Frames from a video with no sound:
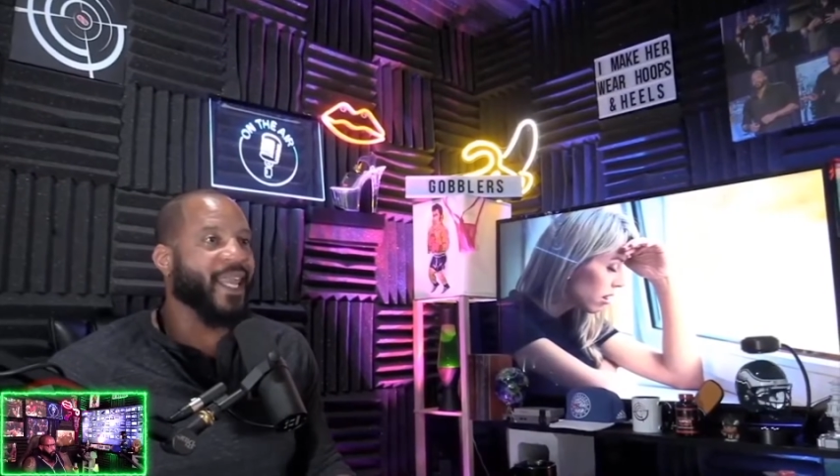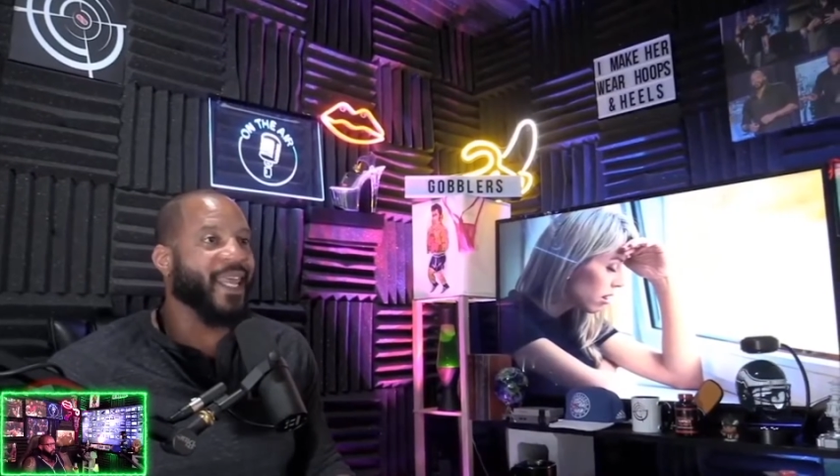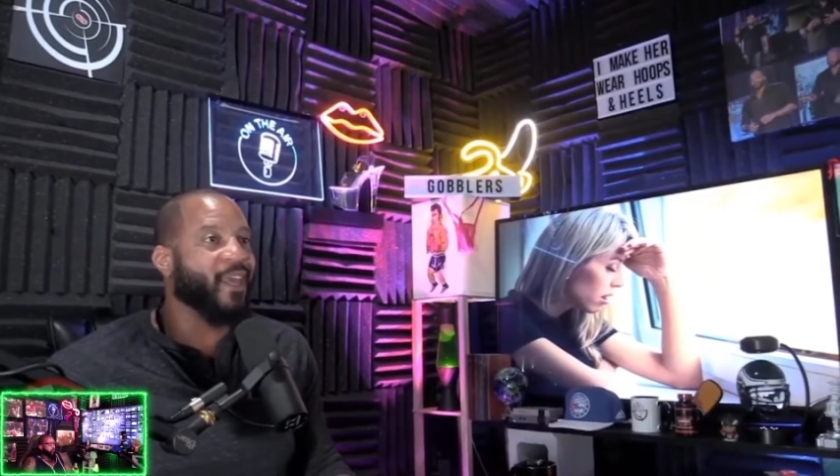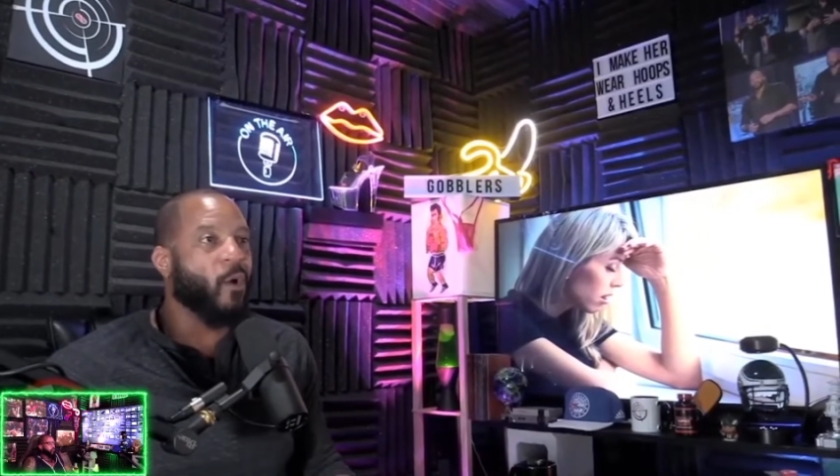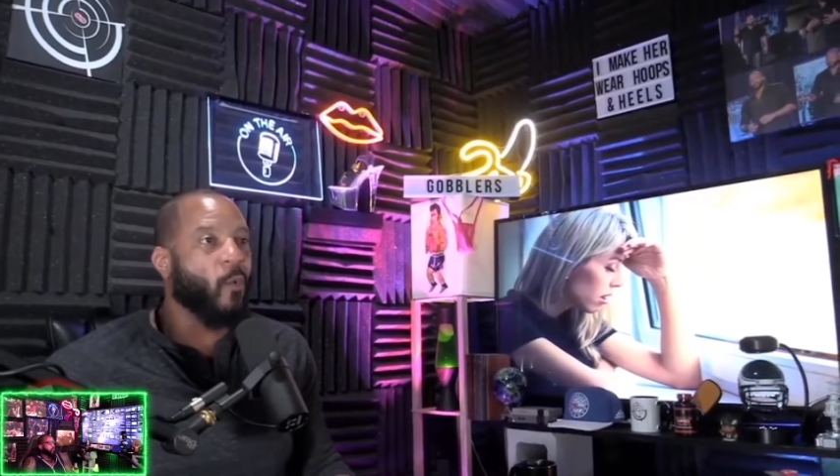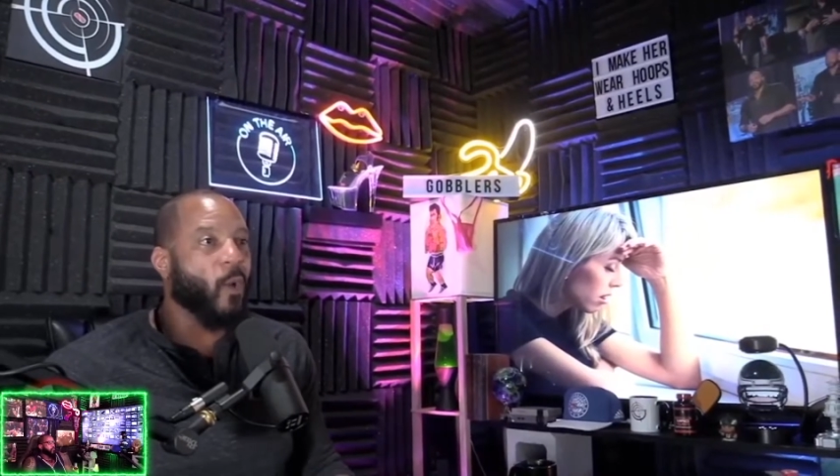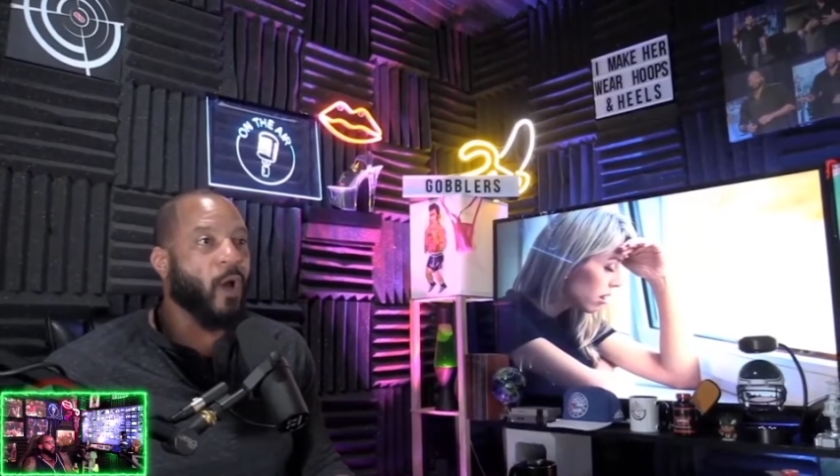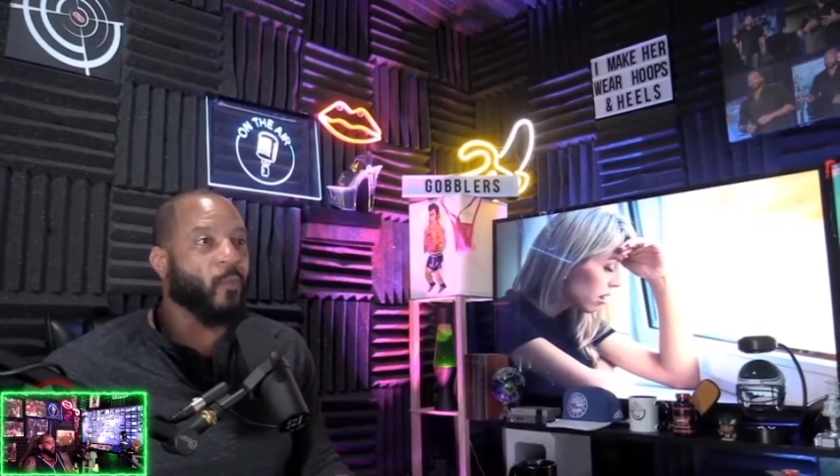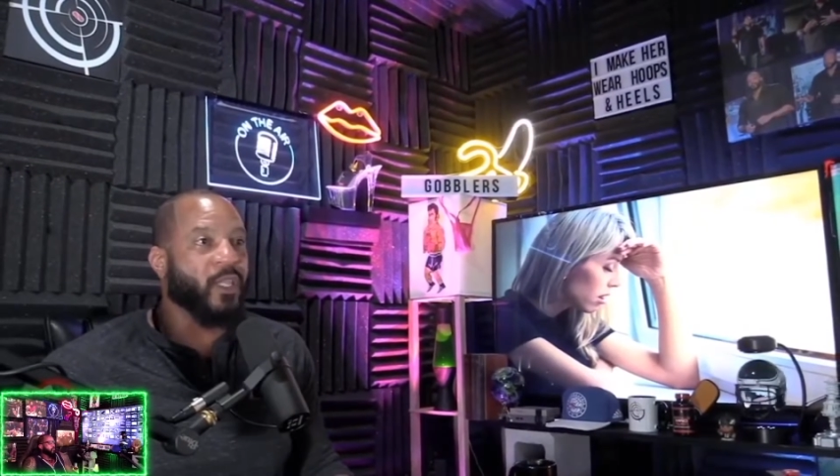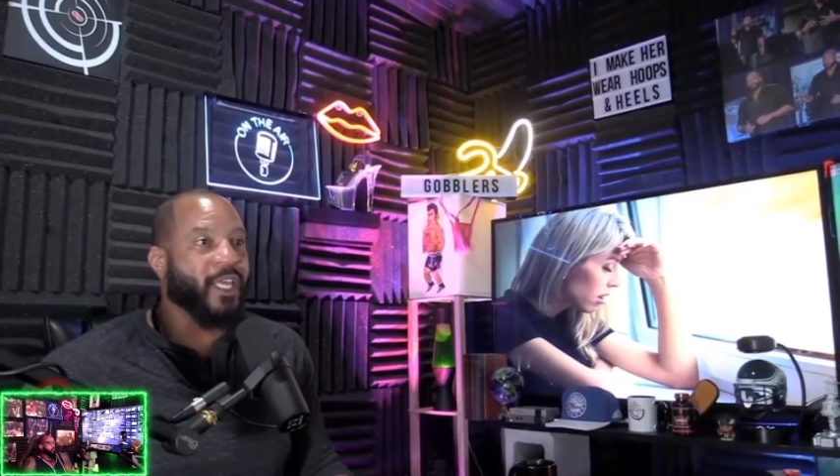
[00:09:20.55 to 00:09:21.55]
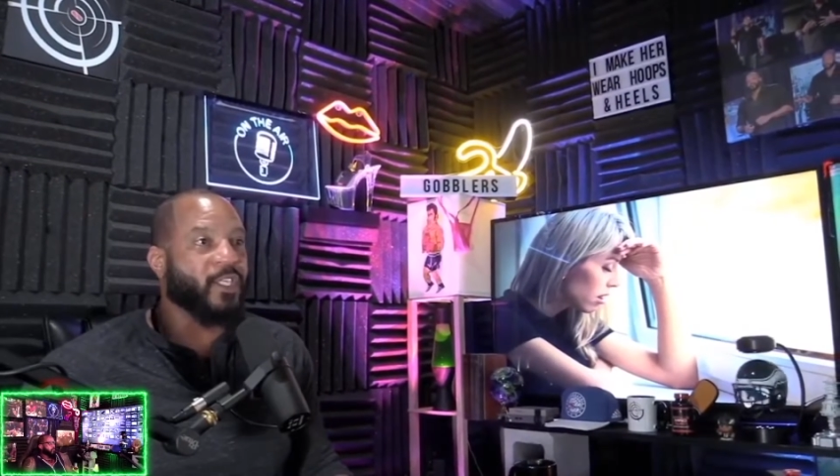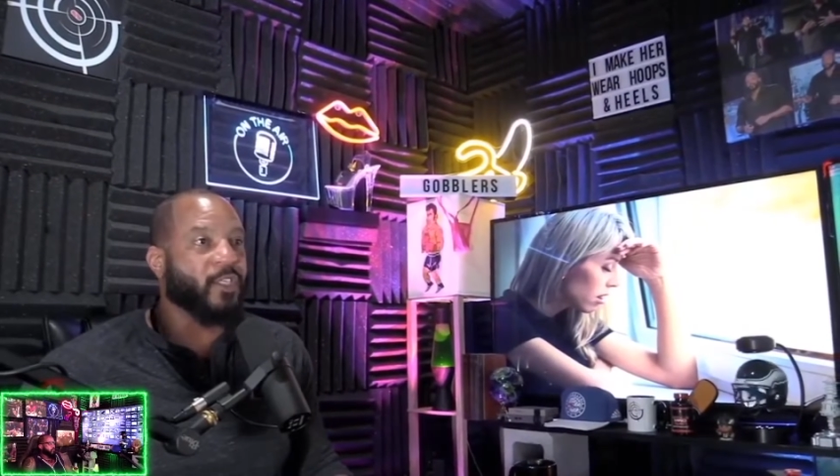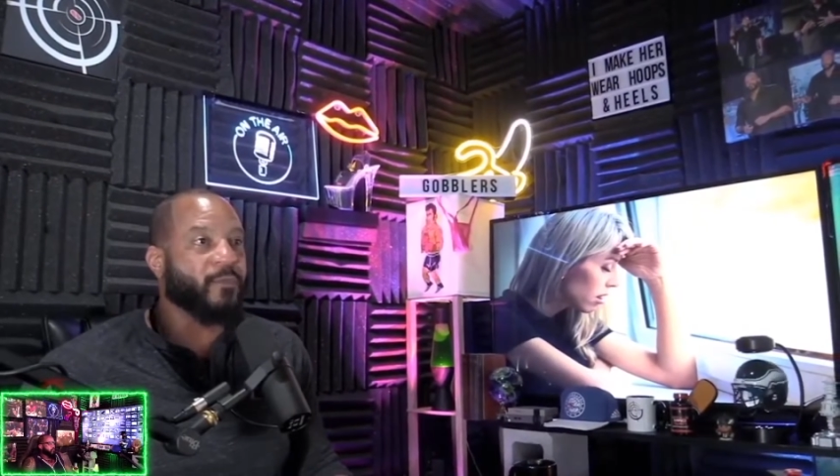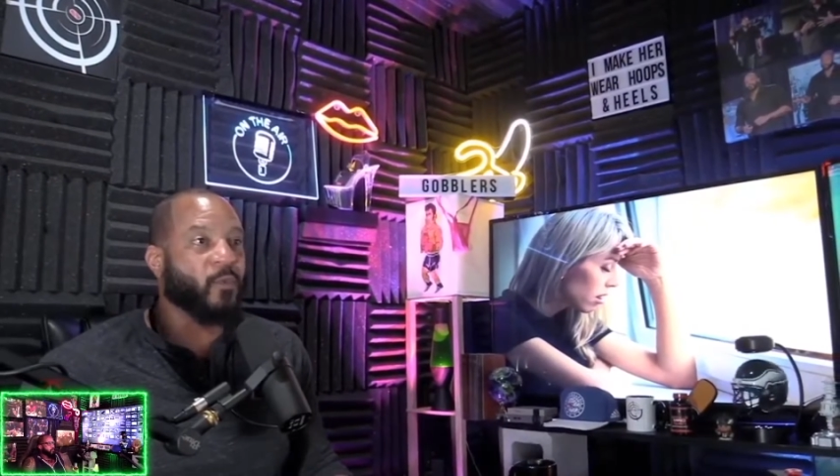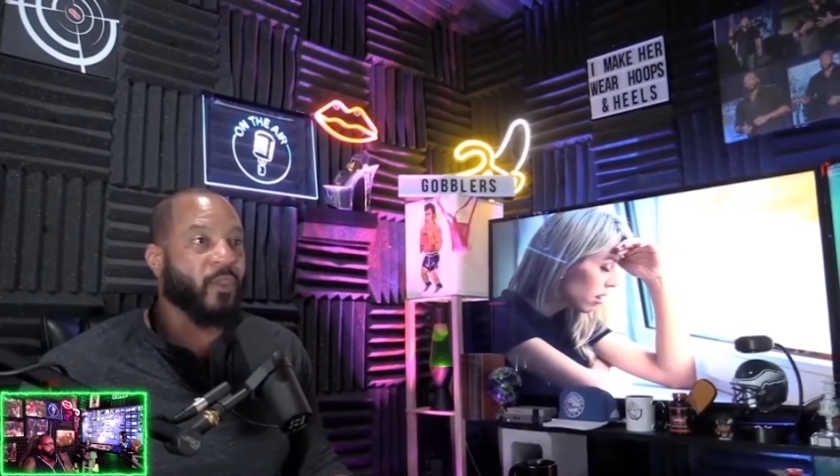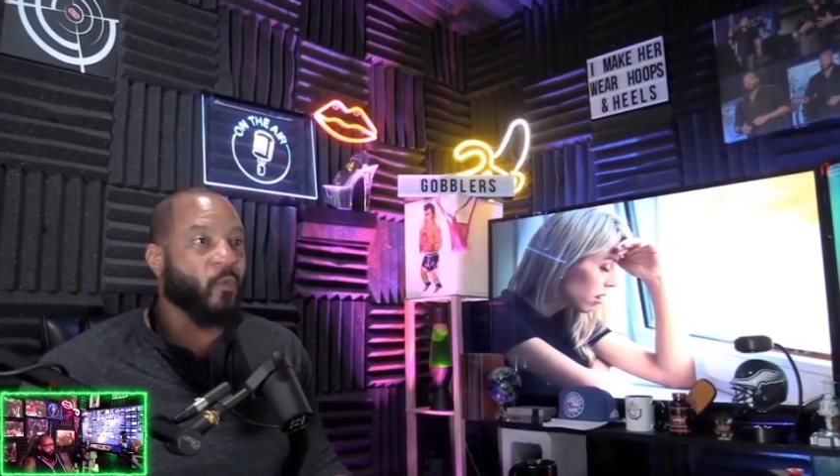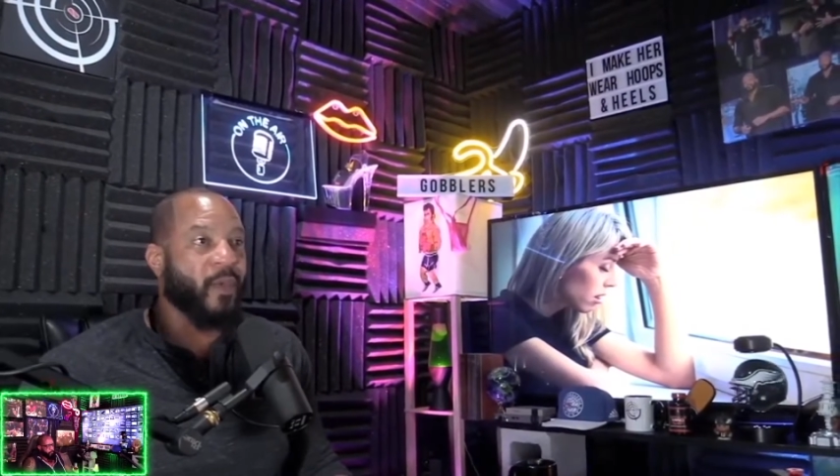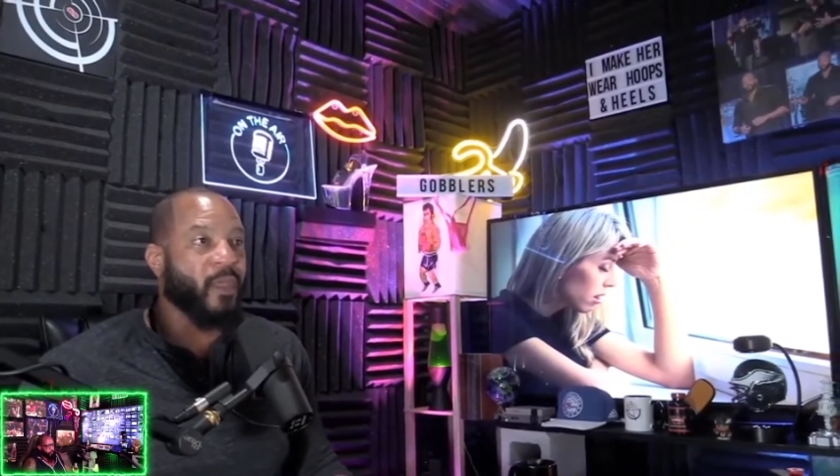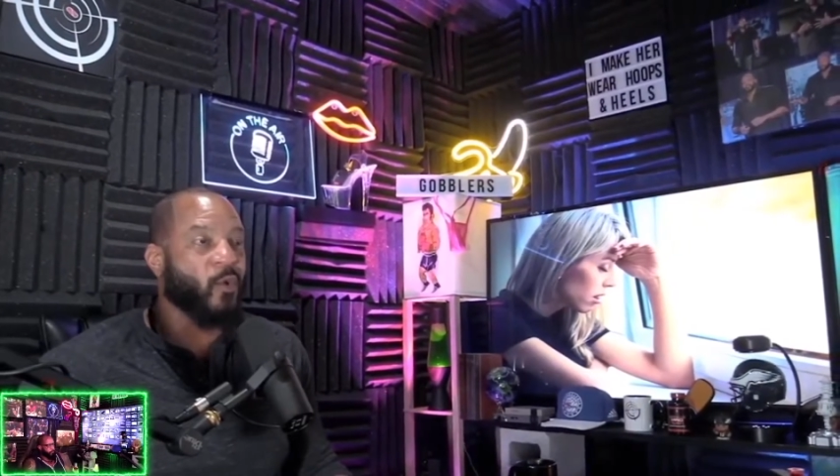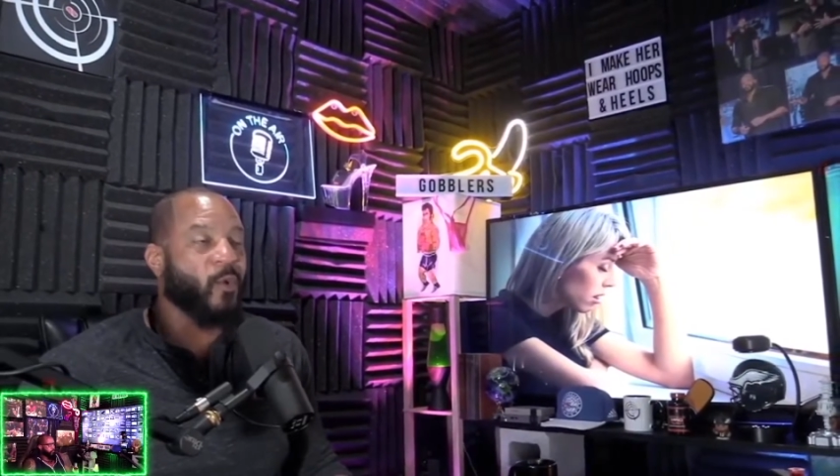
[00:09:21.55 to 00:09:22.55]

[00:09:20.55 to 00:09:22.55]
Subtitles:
They don't want relationships with women